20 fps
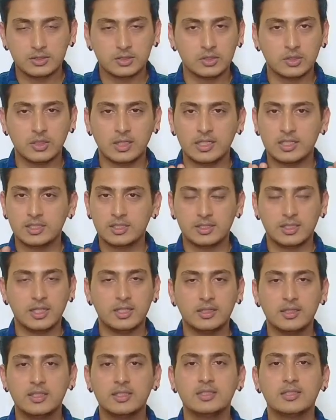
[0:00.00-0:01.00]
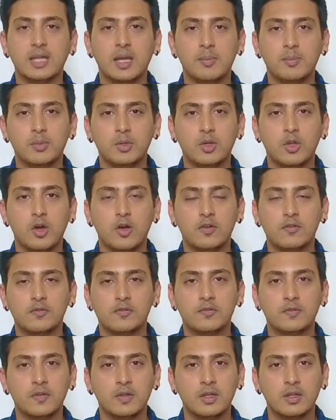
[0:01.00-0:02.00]
So, let's take the example of
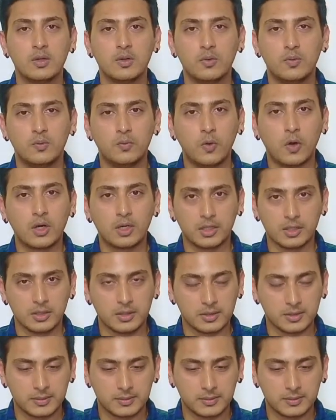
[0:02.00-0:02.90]
water.